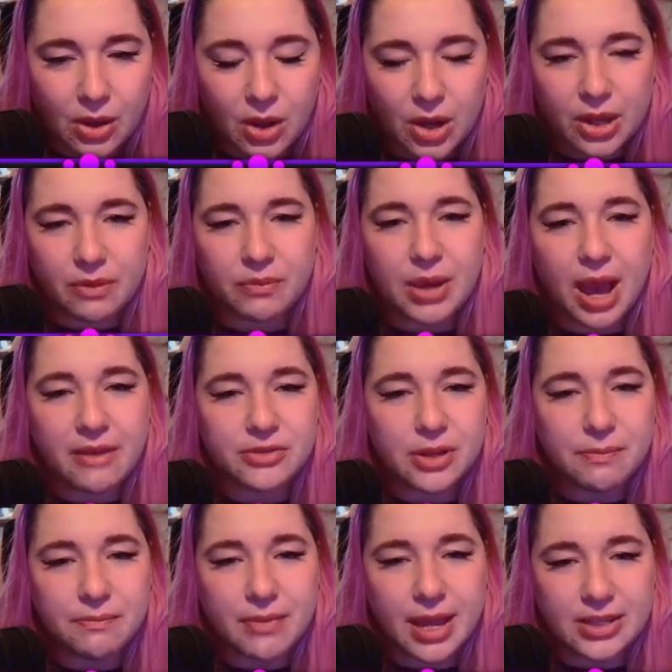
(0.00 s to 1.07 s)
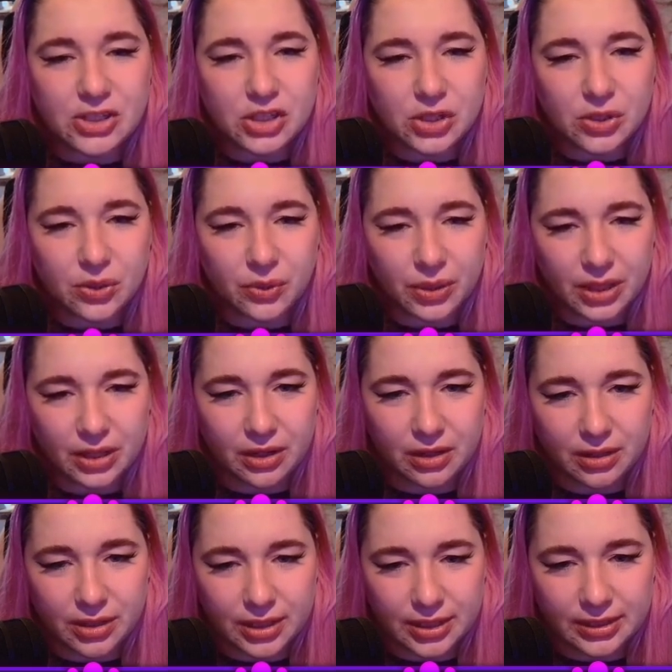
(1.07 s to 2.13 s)
Okay, we have some magic going
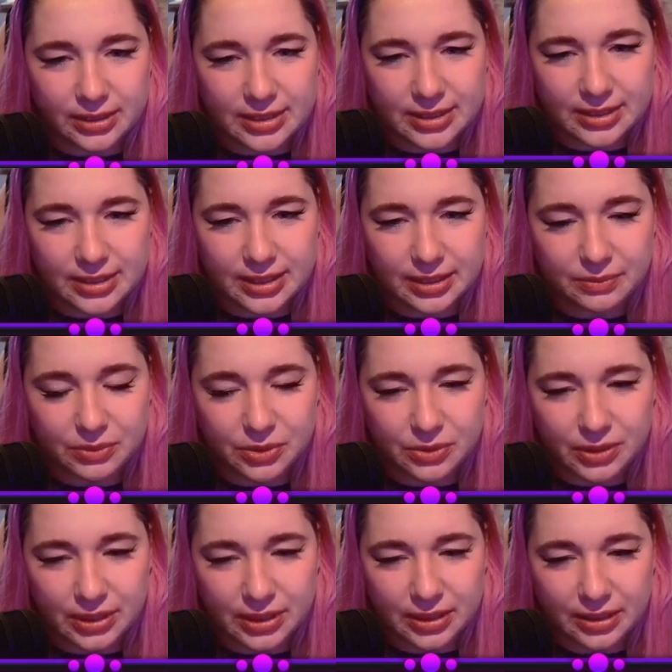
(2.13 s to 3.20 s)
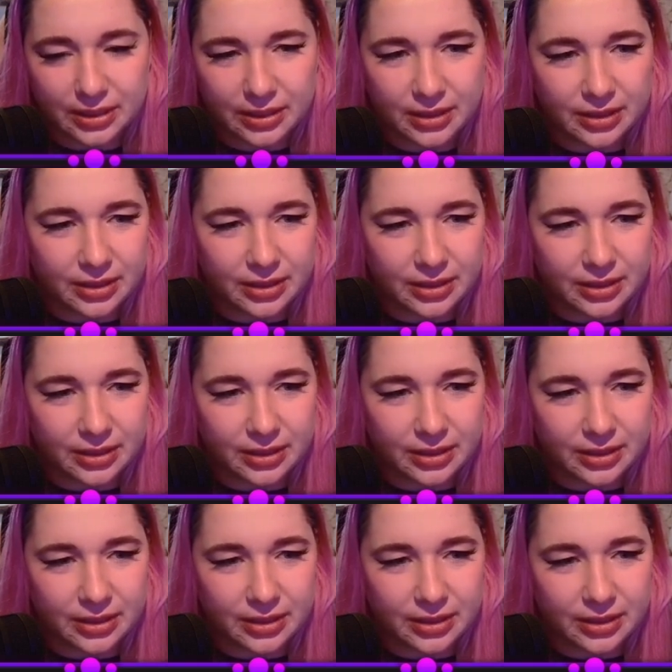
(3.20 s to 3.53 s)
on in this game today.